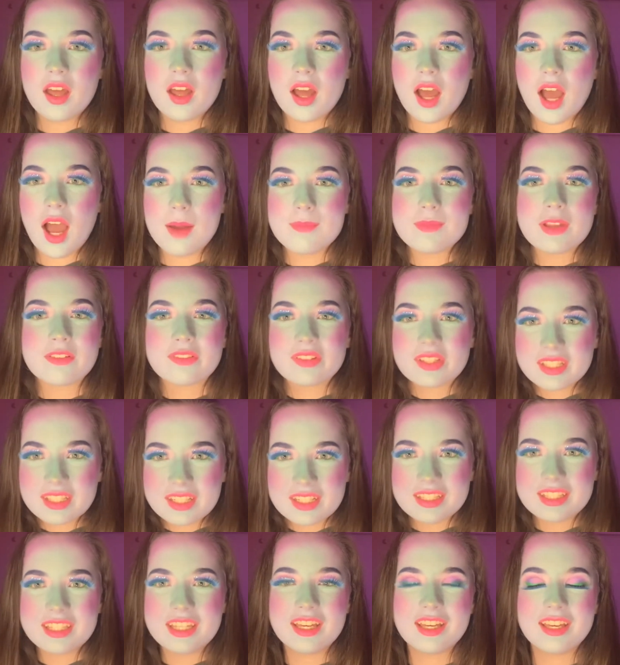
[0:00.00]
I'm definitely gonna
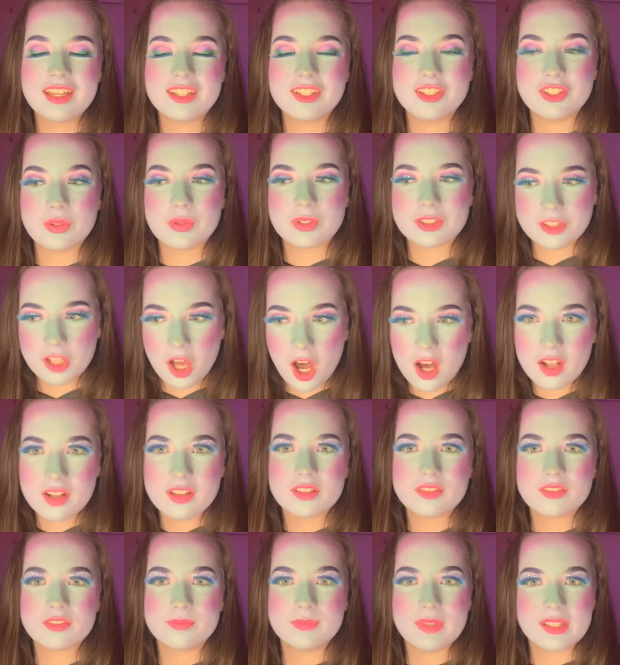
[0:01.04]
do a lot
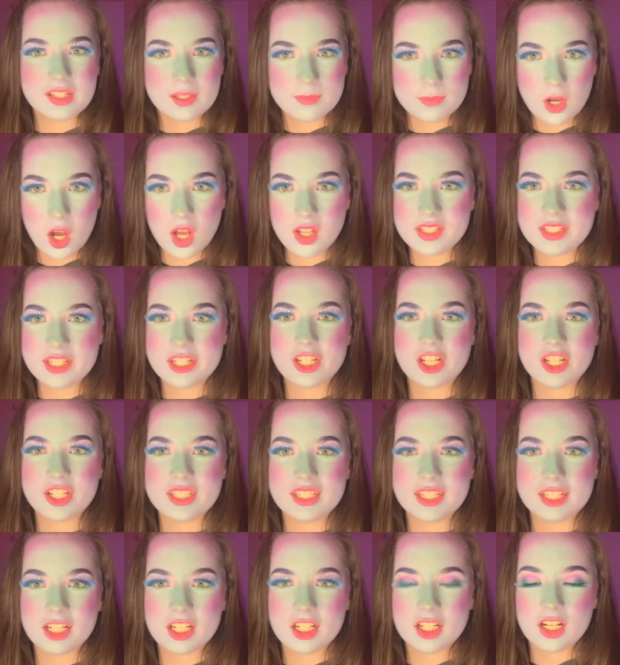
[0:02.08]
of makeup content on
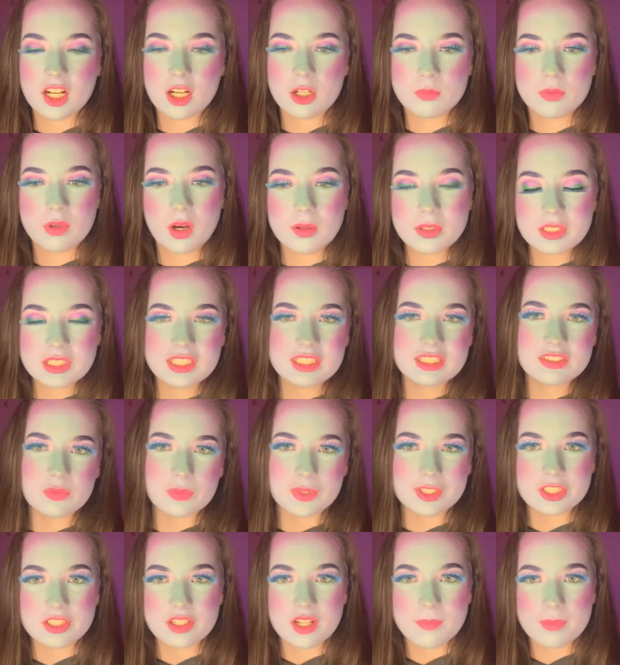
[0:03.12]
here. I'll probably switch
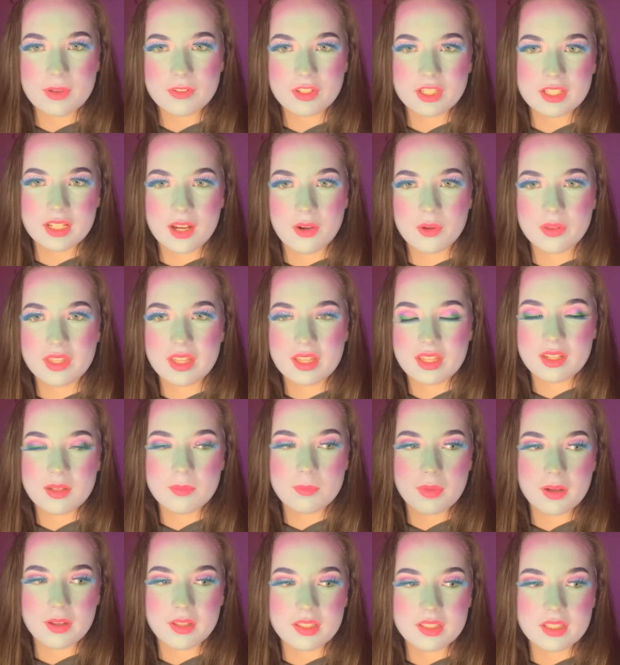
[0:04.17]
it up every now and then,
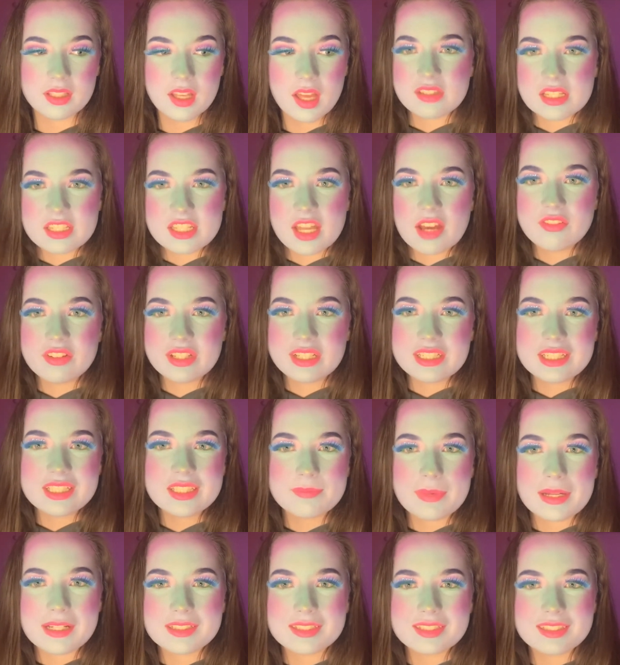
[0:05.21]
but definitely
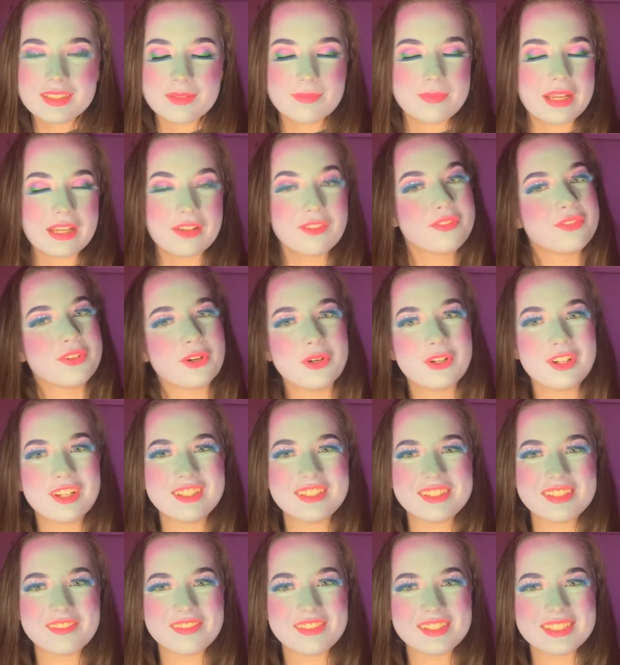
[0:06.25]
expect the main focus
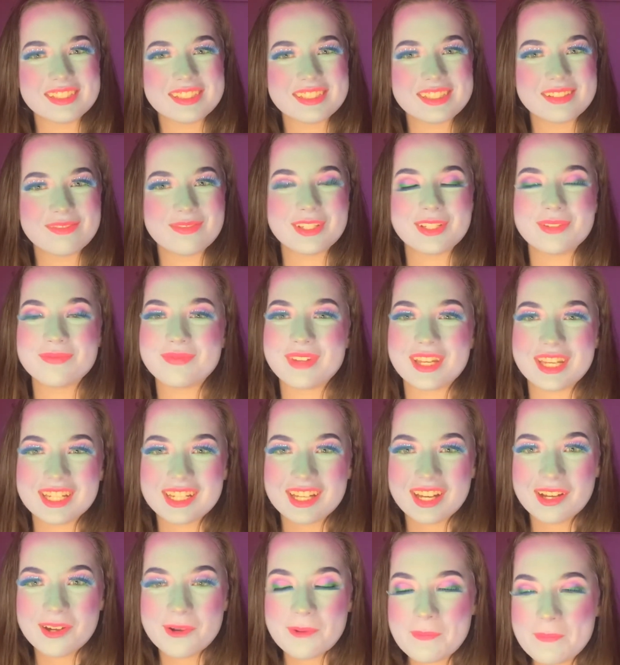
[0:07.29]
of this to be
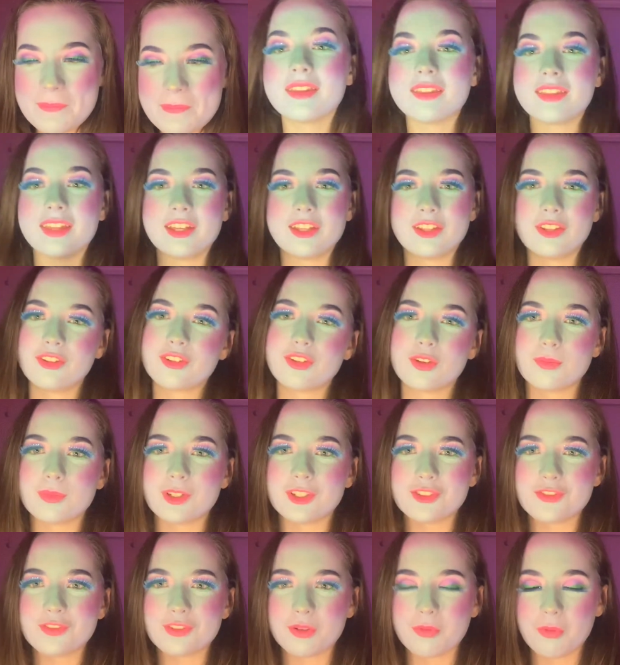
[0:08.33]
makeup. Thank you so much
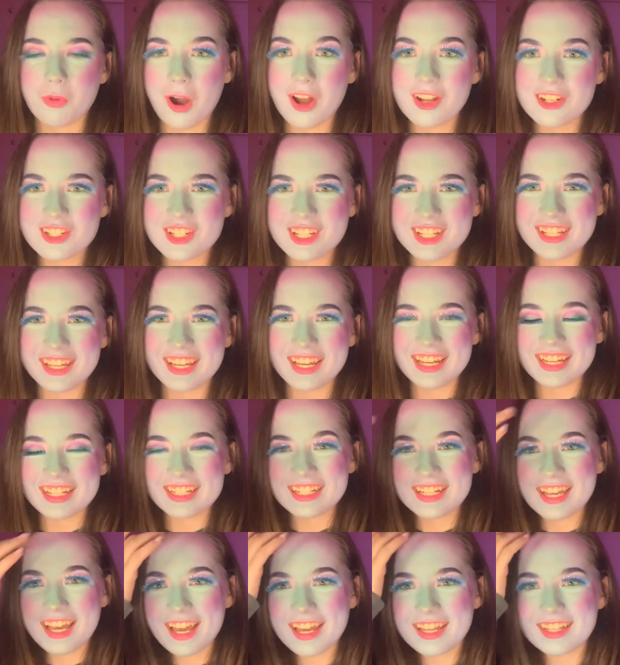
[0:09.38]
for watching,
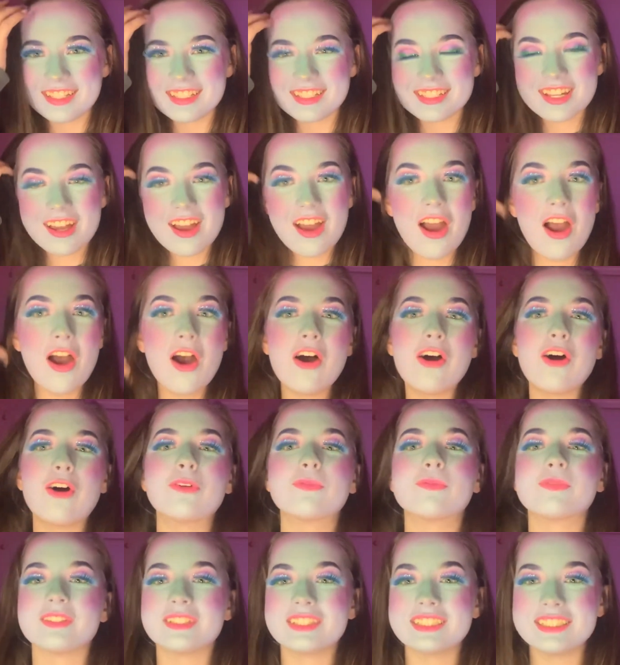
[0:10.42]
and
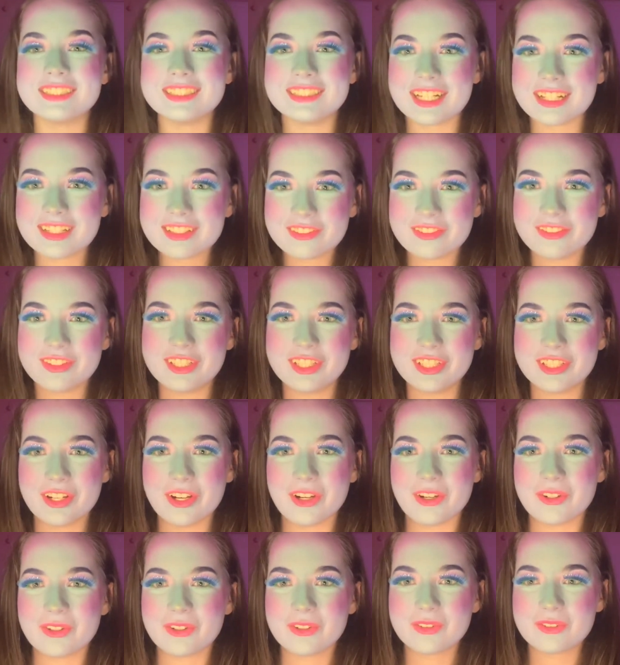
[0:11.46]
hopefully next
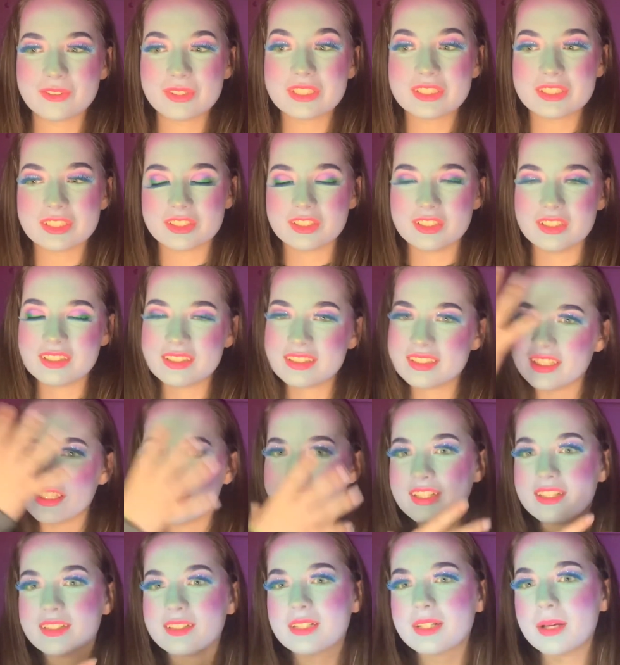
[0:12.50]
video you'll see
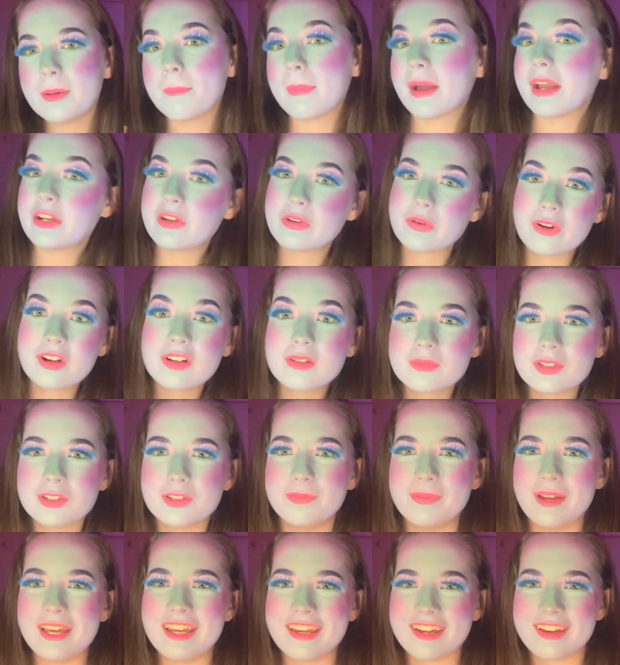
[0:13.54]
my normal
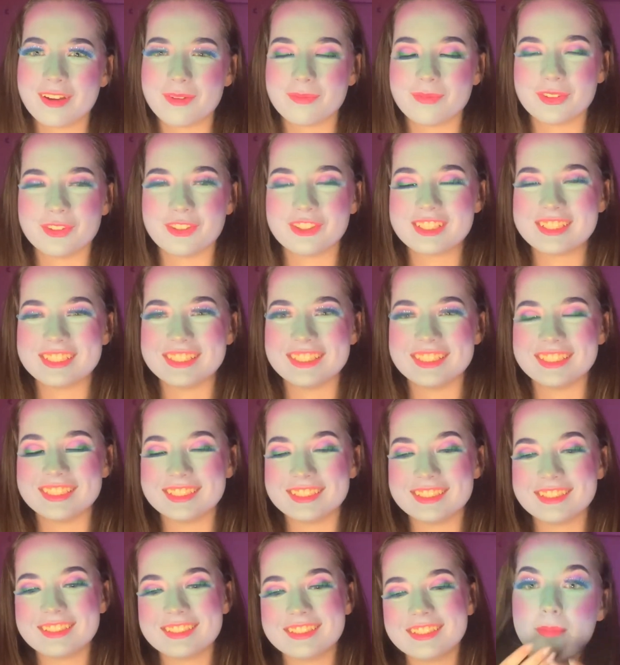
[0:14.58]
makeup
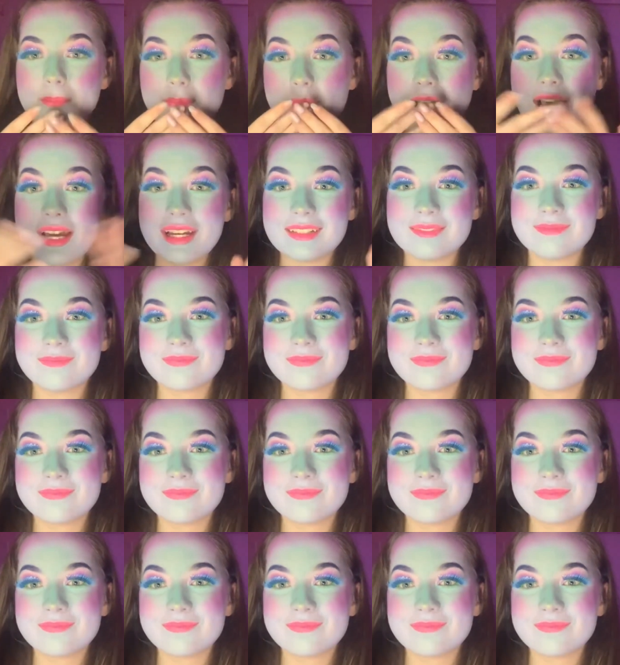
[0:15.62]
routine. Bye.